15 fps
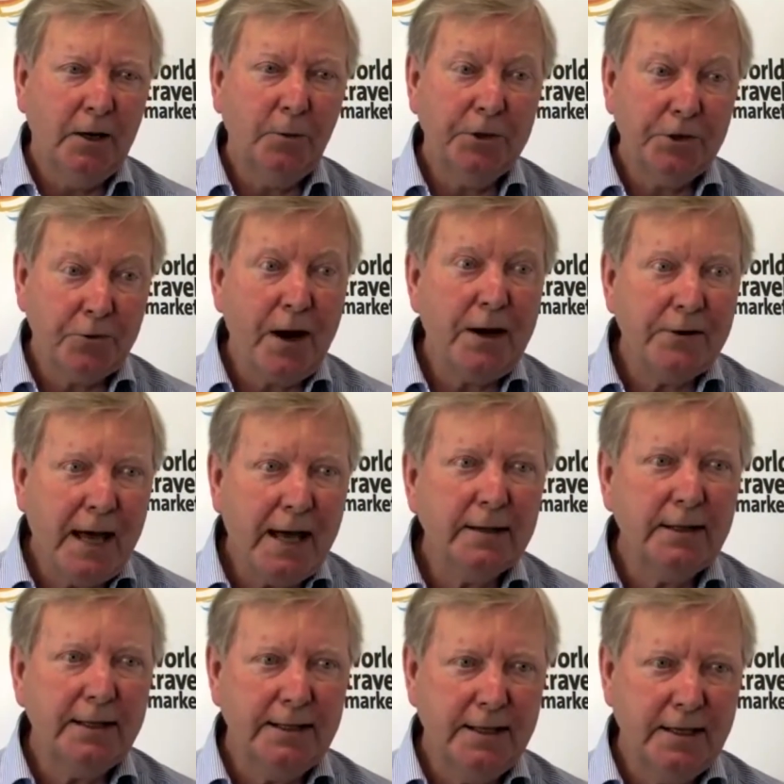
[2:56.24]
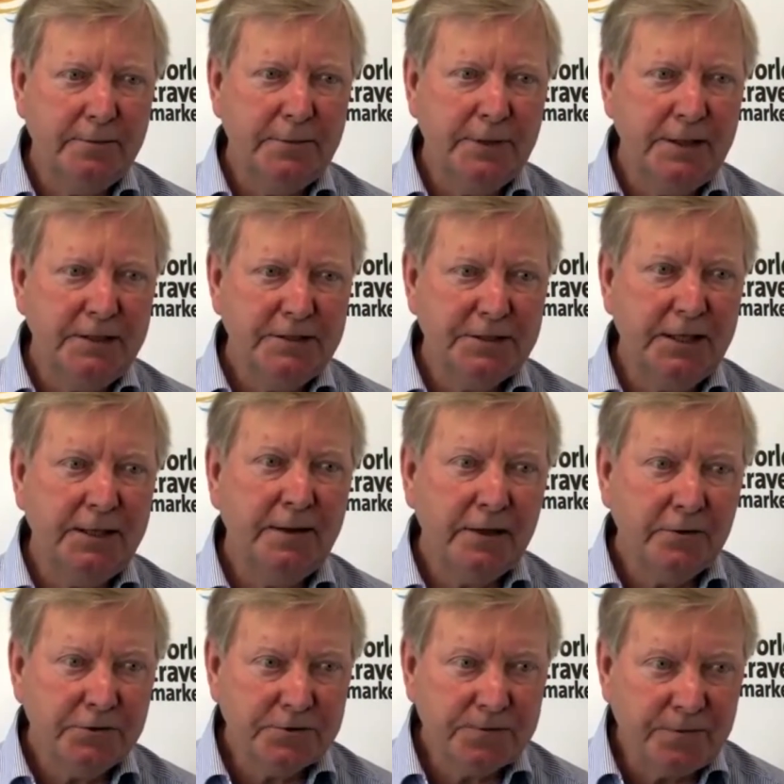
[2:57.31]
with ground handling companies in
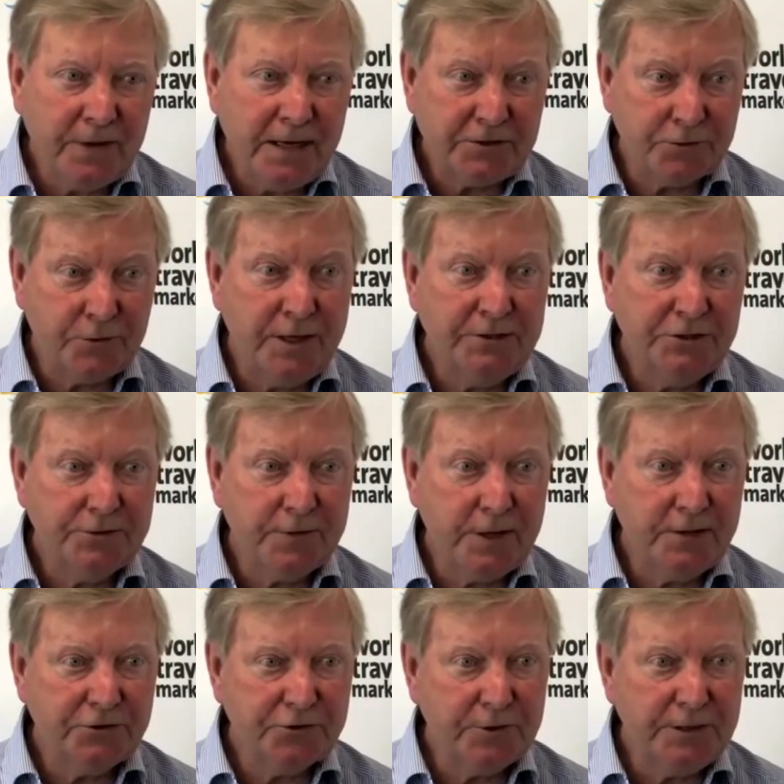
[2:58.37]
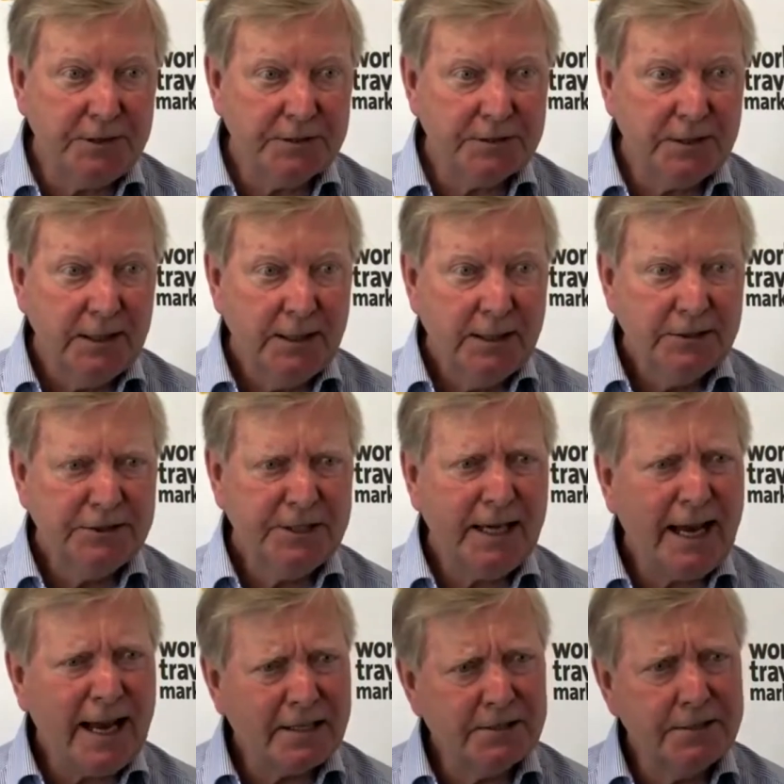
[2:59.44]
those vast range of countries to
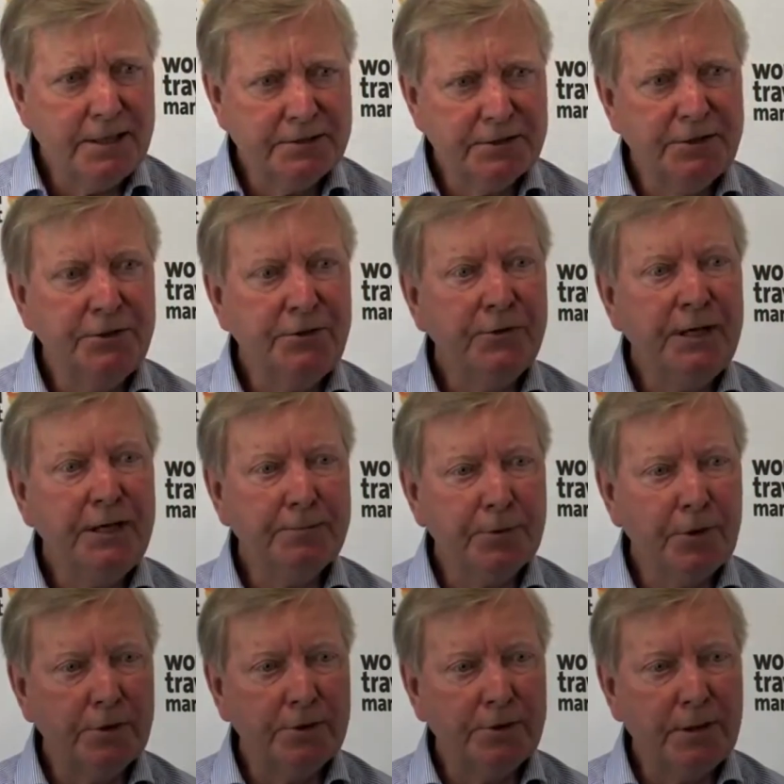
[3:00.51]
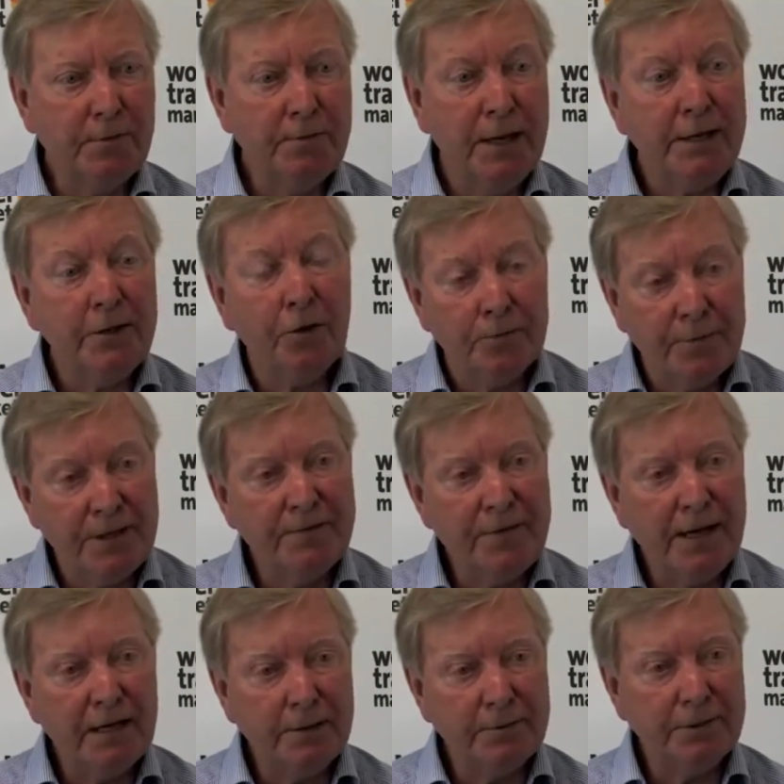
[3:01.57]
get access to unique product that may not be
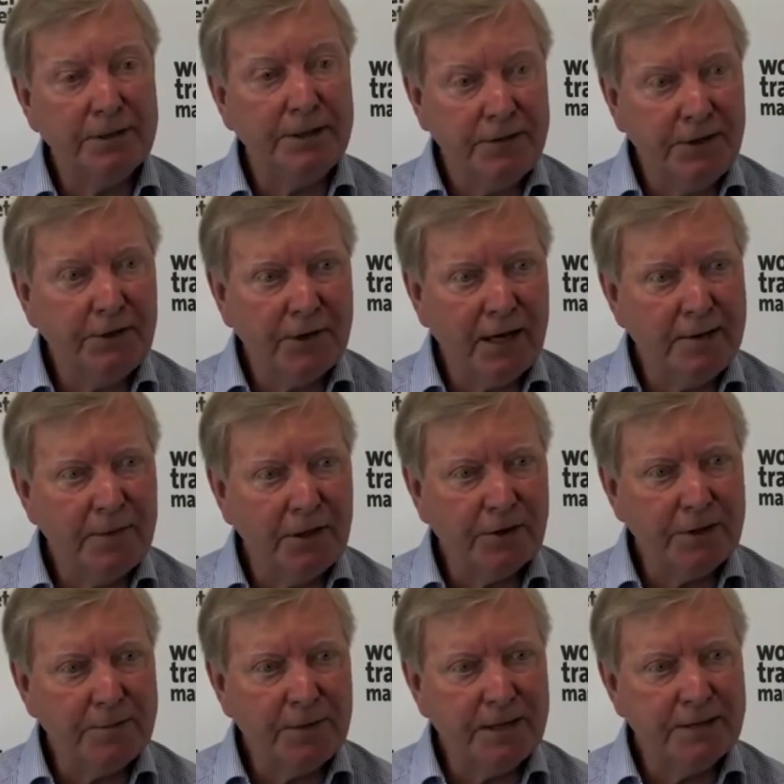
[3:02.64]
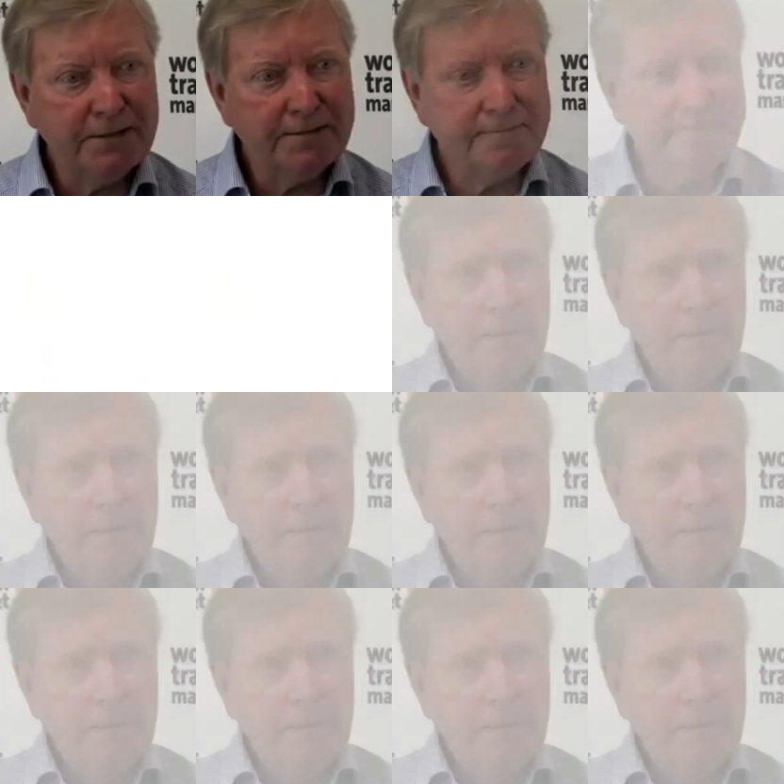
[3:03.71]
available in the UK marketplace.